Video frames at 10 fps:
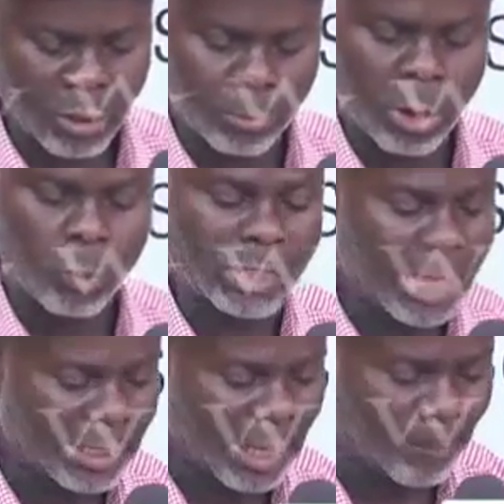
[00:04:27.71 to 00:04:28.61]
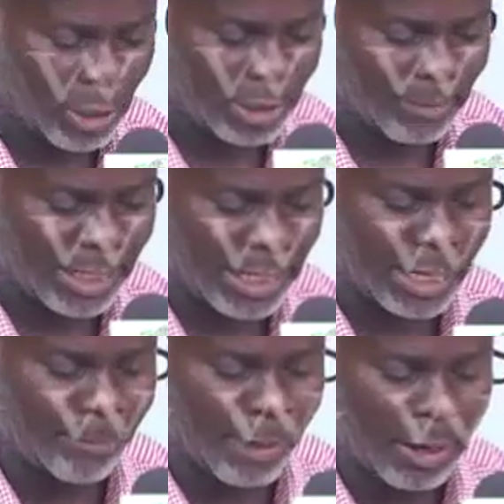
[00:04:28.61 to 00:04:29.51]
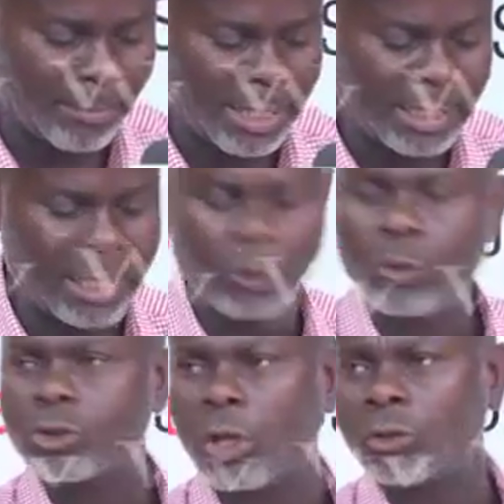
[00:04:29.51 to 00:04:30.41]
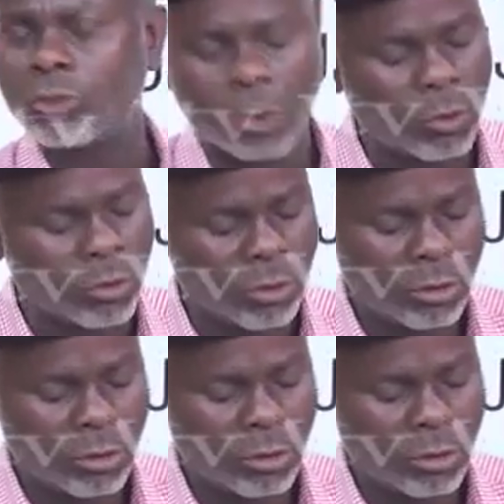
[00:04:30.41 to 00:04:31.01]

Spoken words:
But without appointment and empowerment, they lose control